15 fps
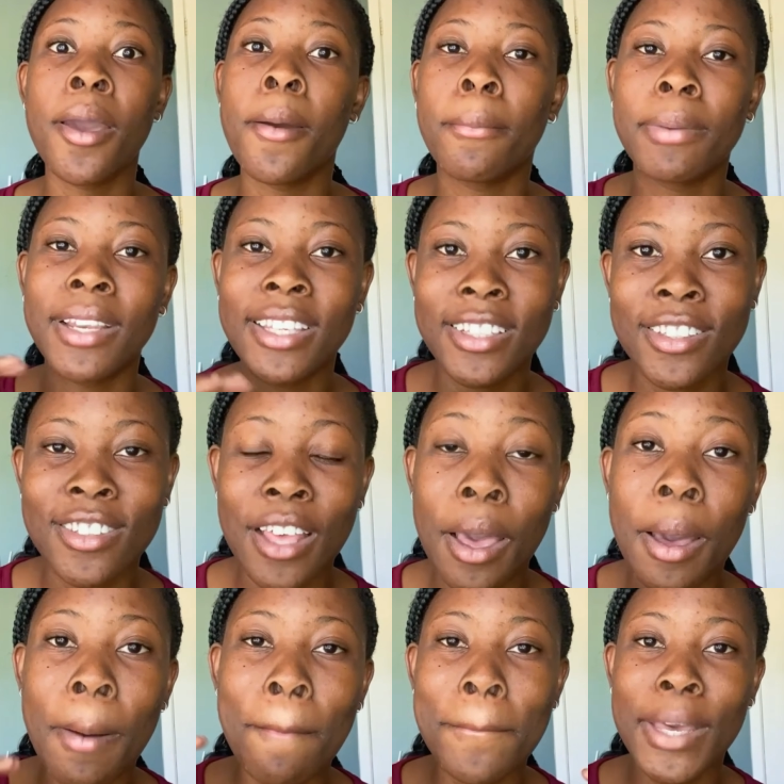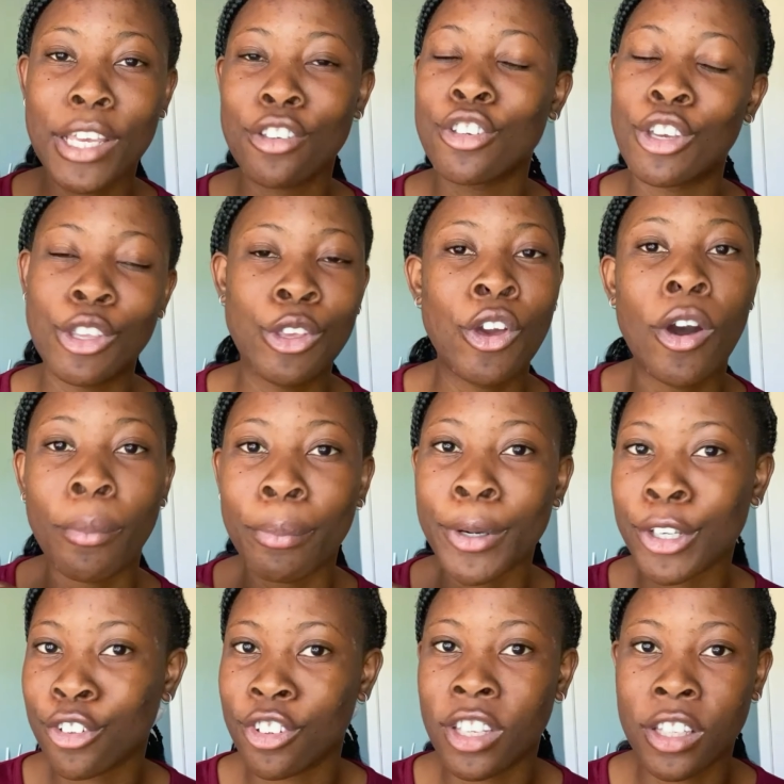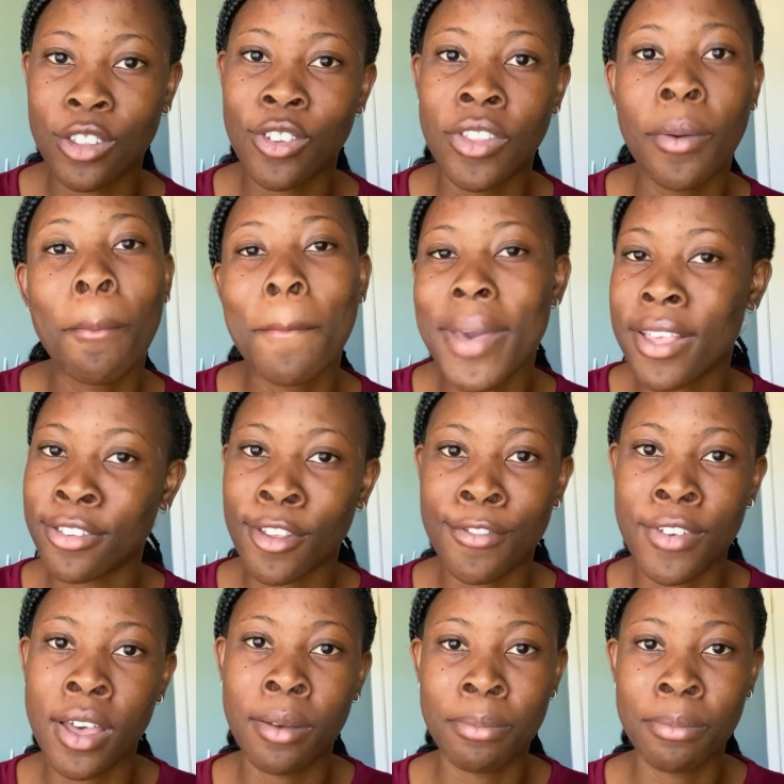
Please make sure you are pushing to the best of your